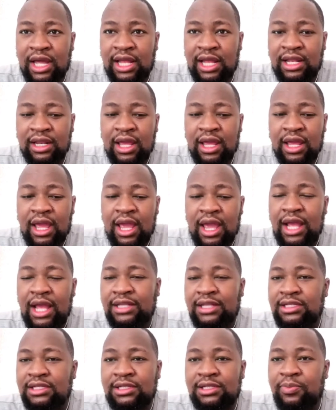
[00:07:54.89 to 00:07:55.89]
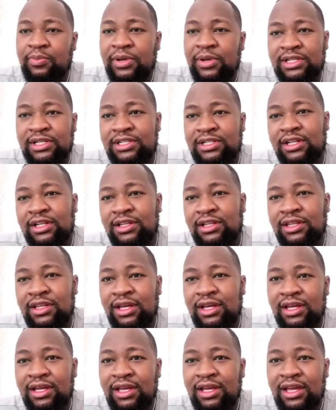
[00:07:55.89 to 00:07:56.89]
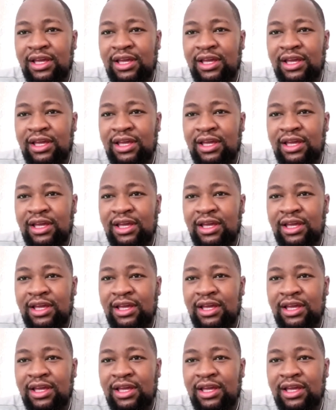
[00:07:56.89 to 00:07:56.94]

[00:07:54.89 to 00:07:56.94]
And it's just a personal thing.